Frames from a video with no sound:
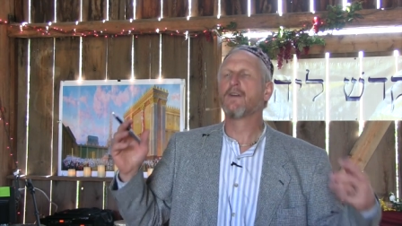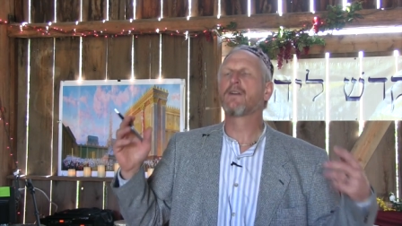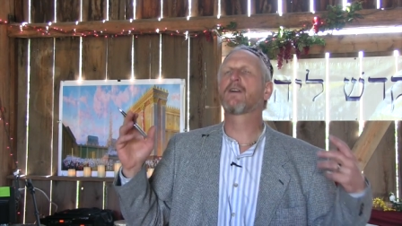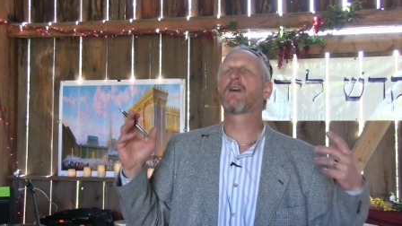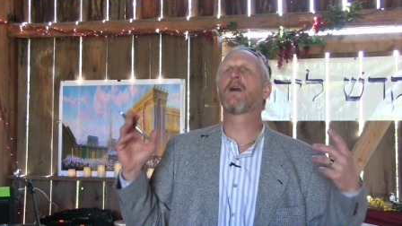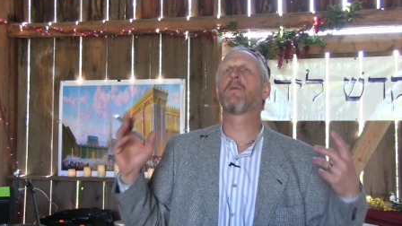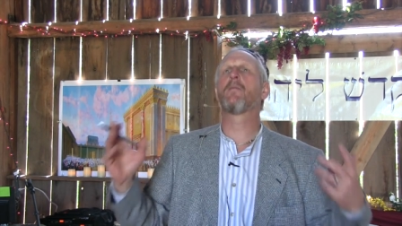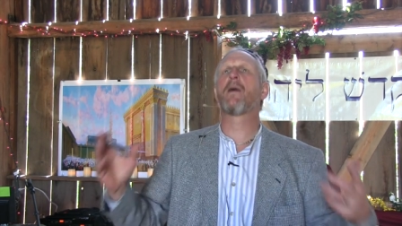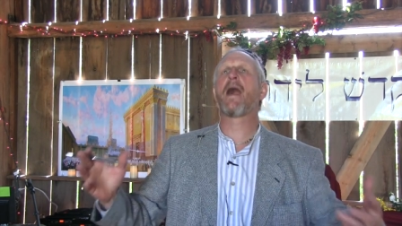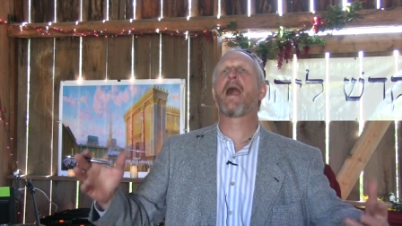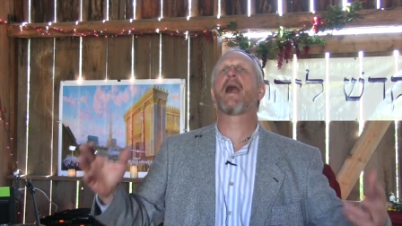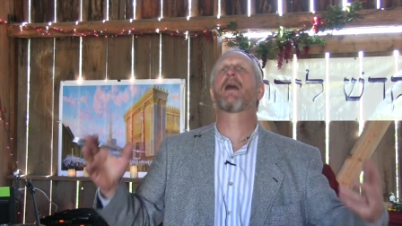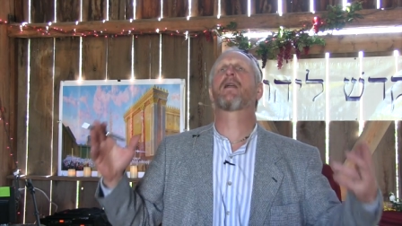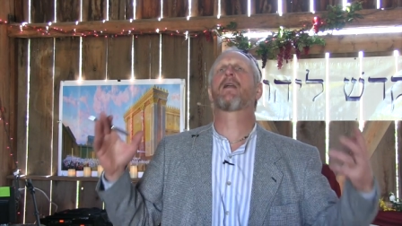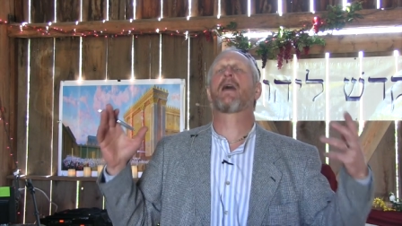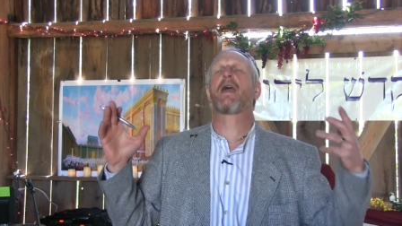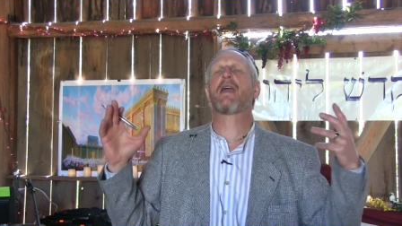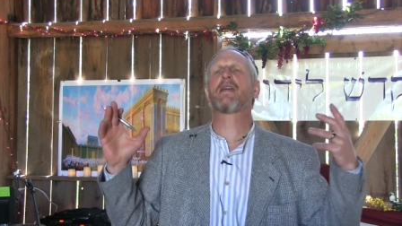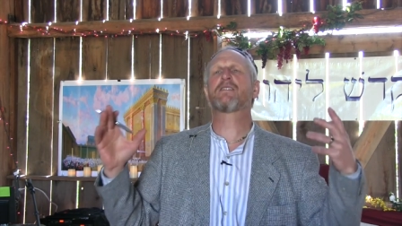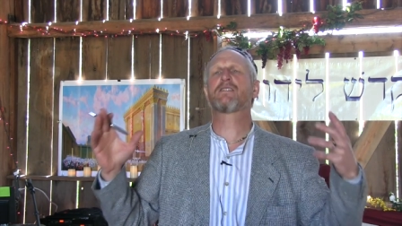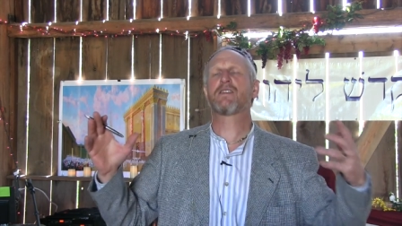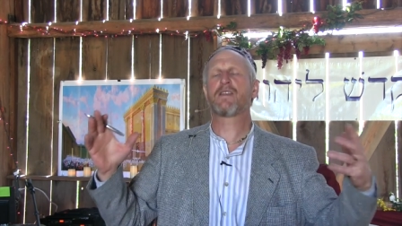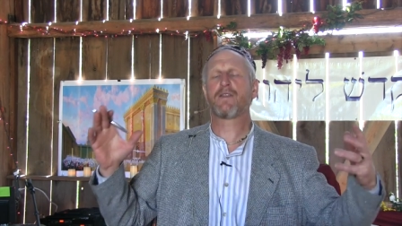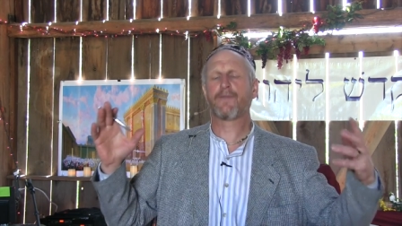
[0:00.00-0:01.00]
come out,
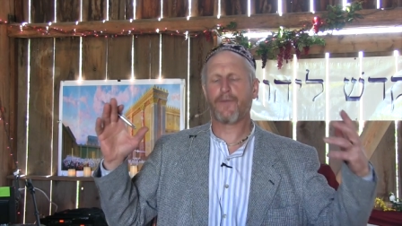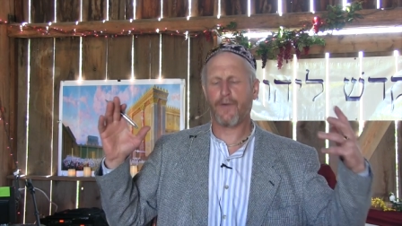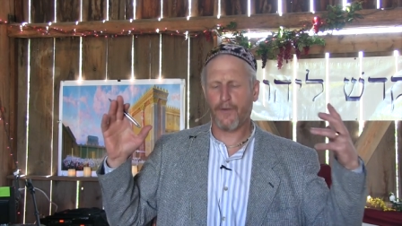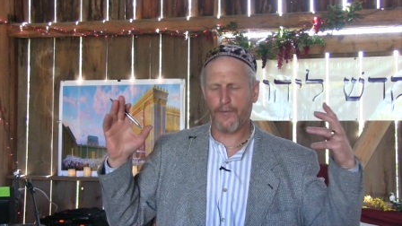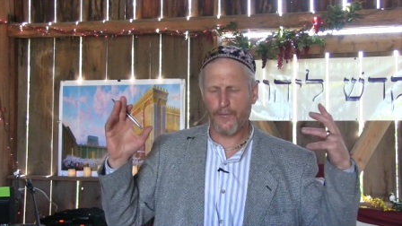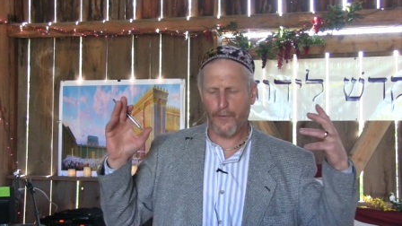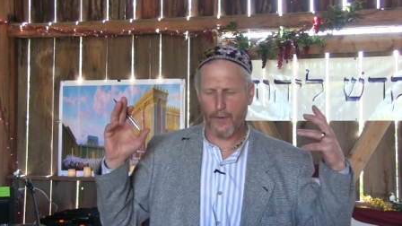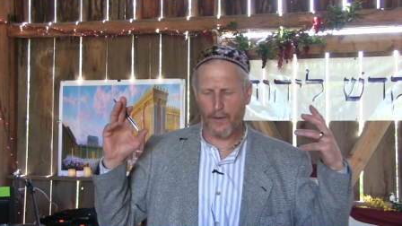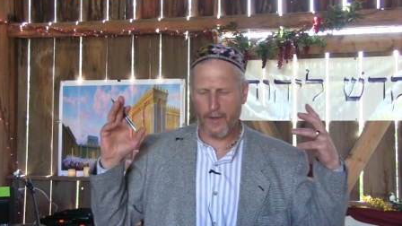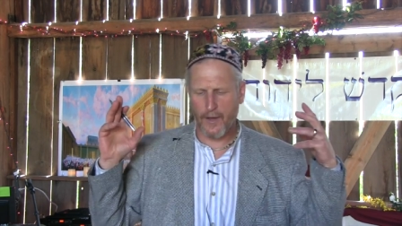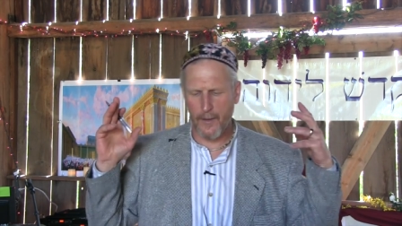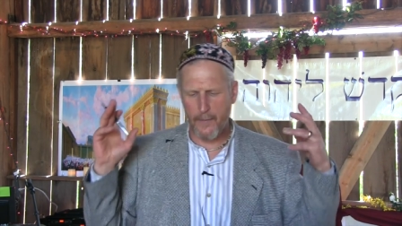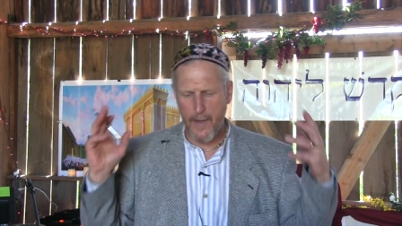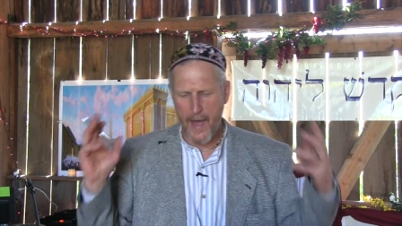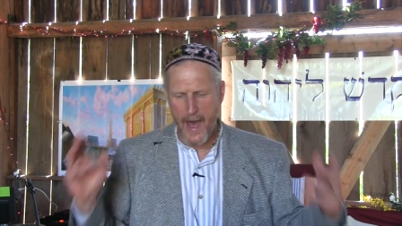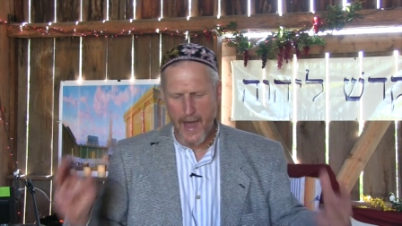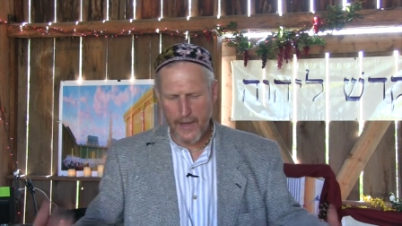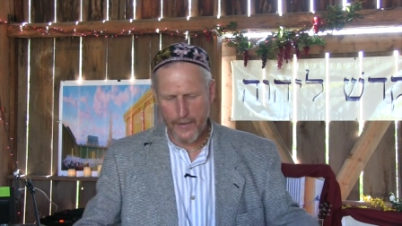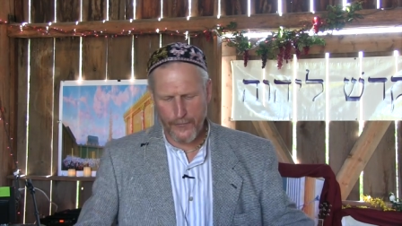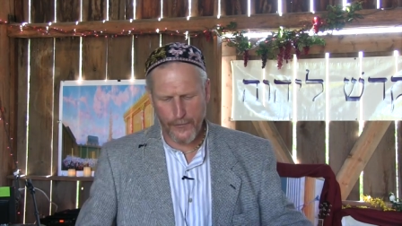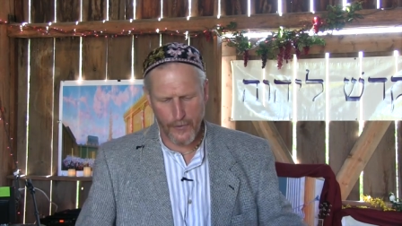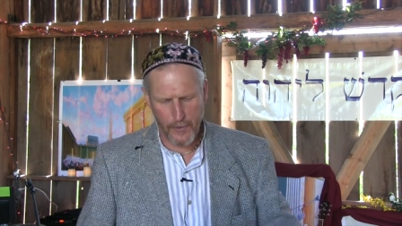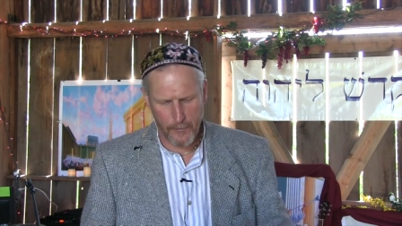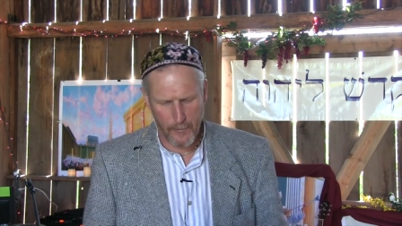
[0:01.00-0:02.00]
18 verse 4, come
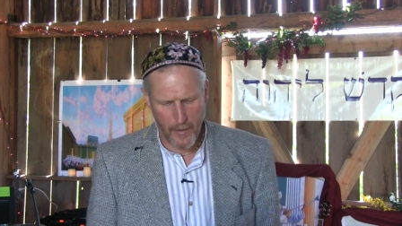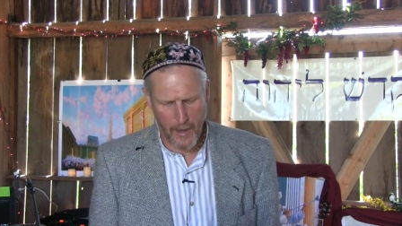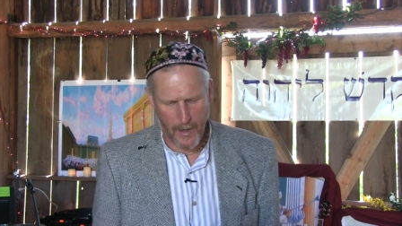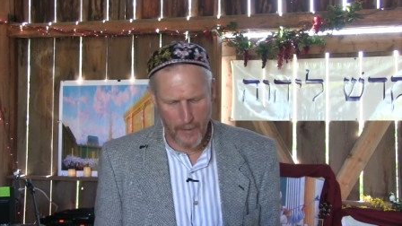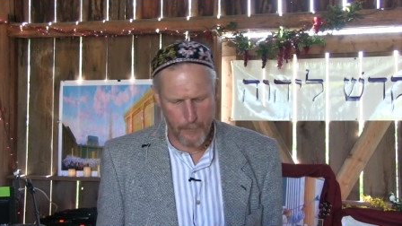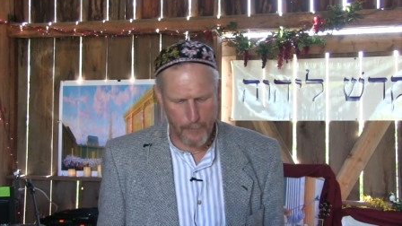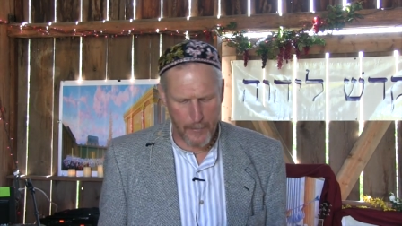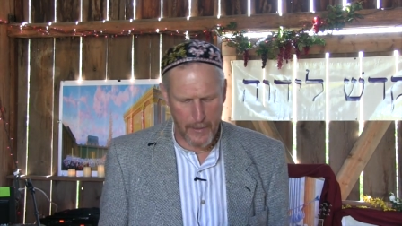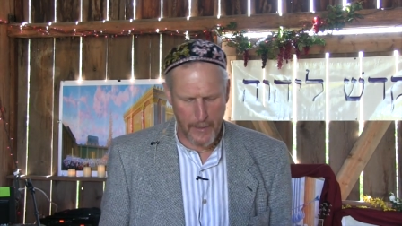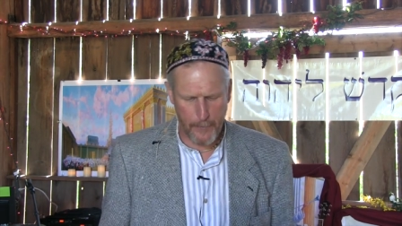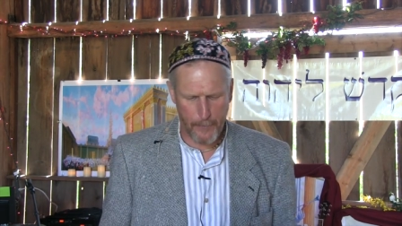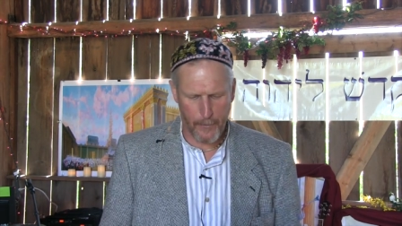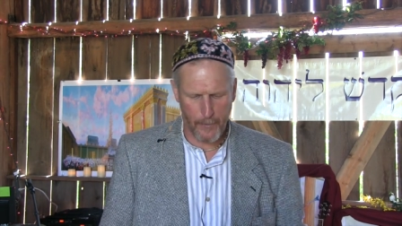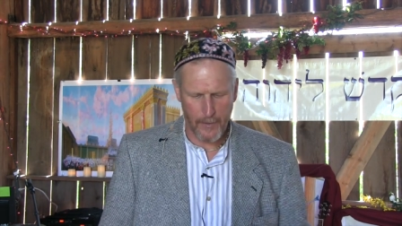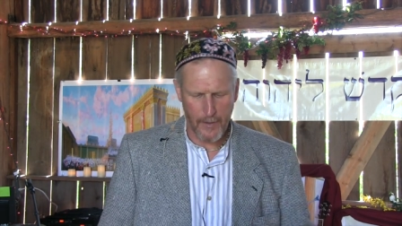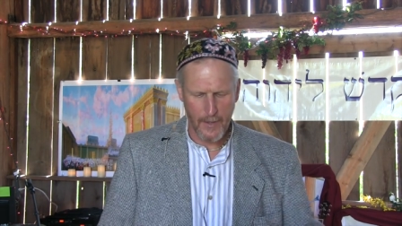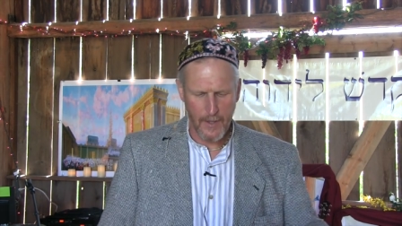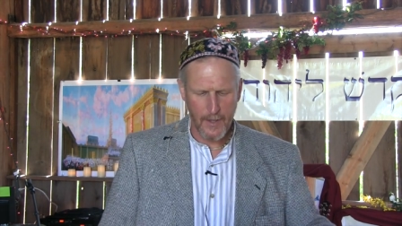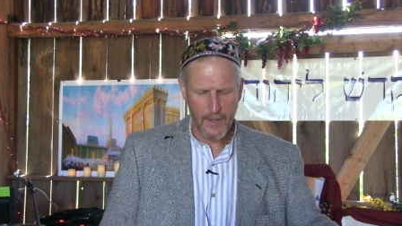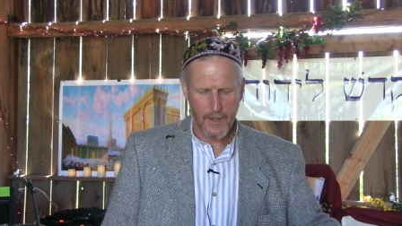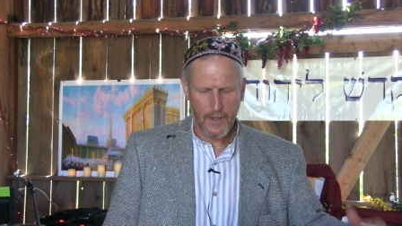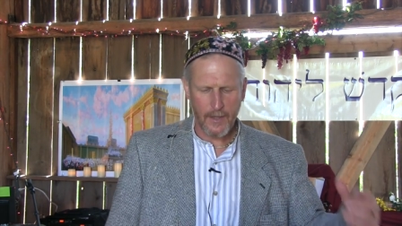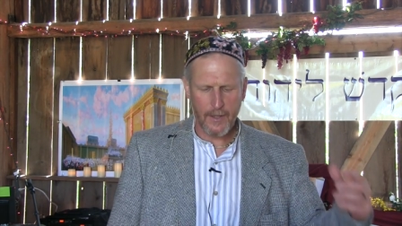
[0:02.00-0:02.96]
out of her, my people.